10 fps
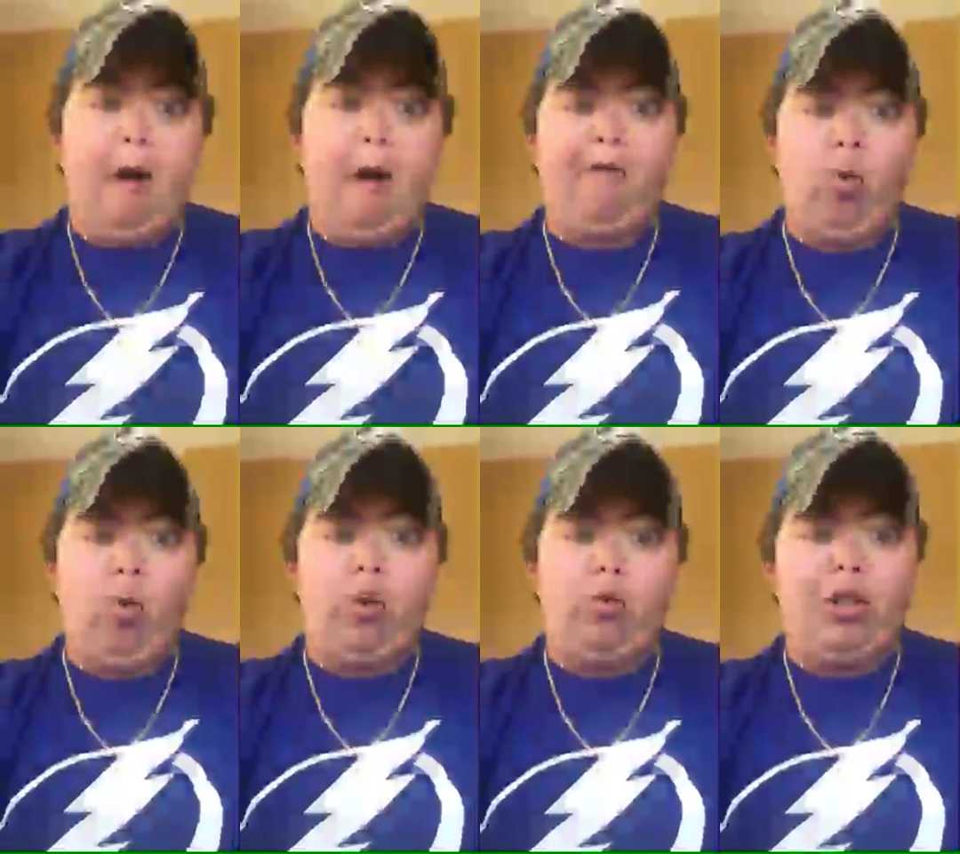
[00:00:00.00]

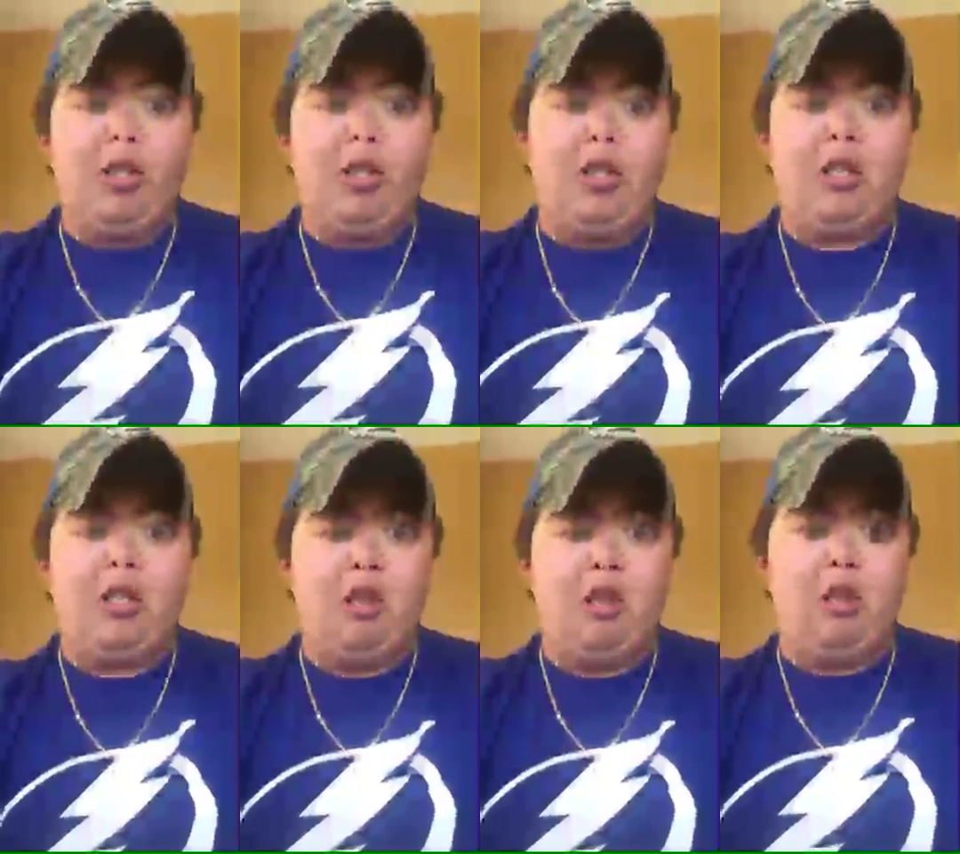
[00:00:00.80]
40 wins in a
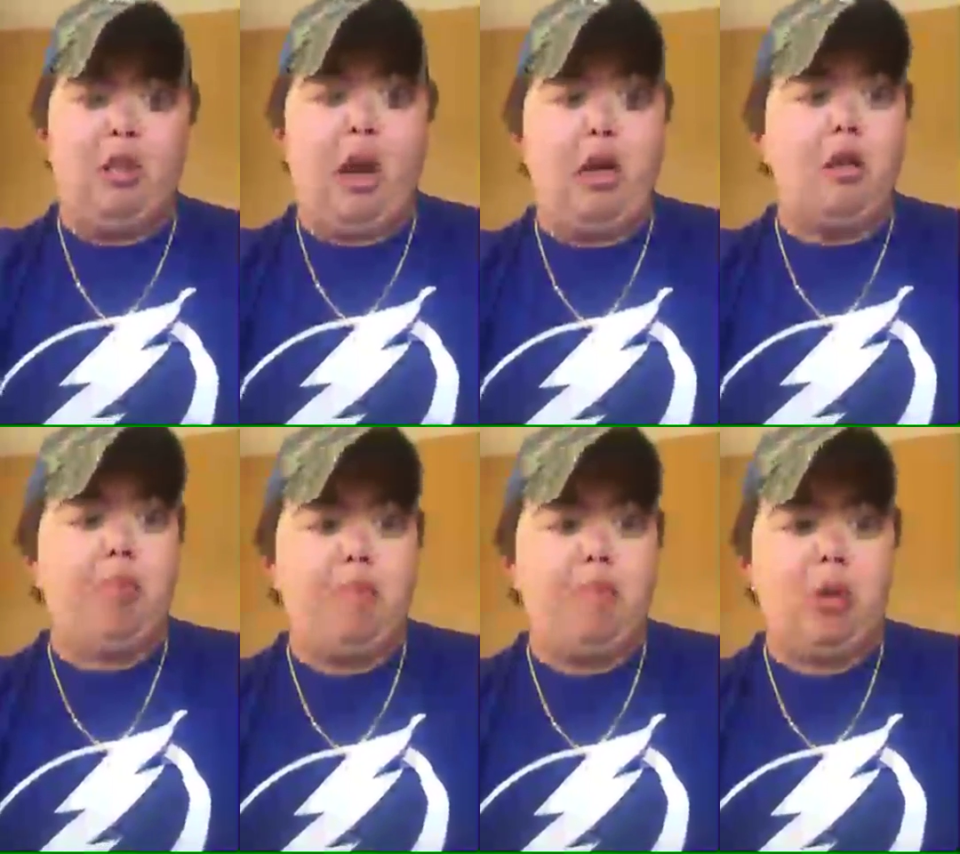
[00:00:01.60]
season,
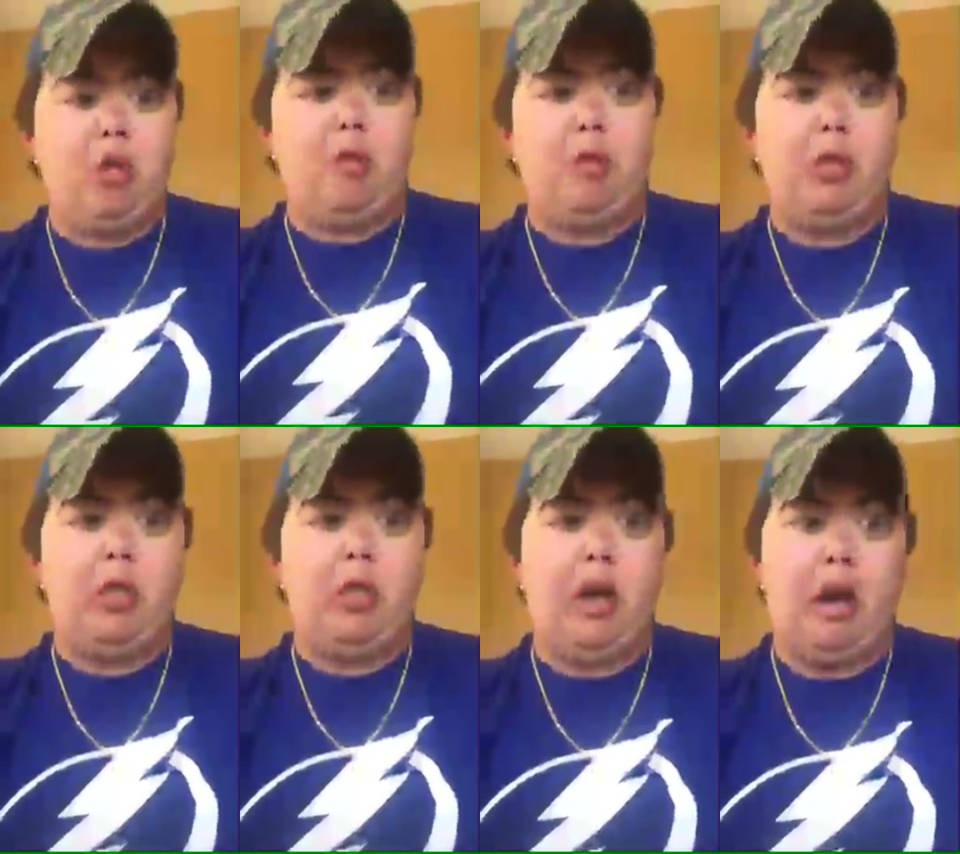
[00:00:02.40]
tying Ben
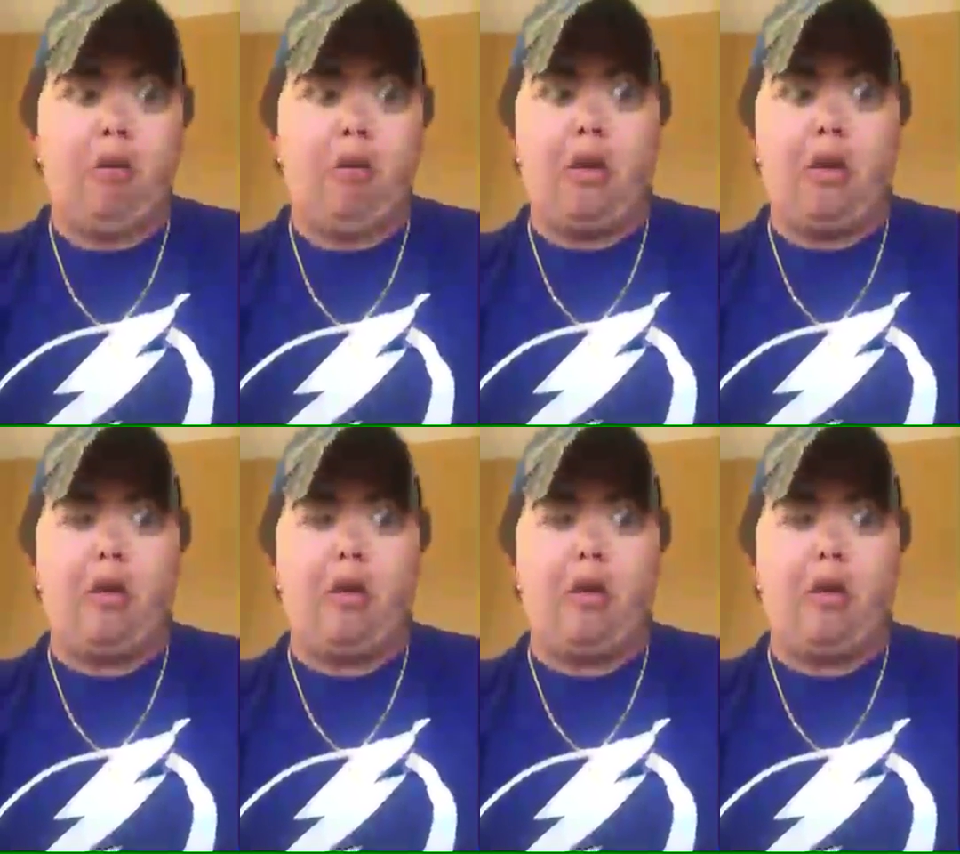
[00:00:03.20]
Bishop's record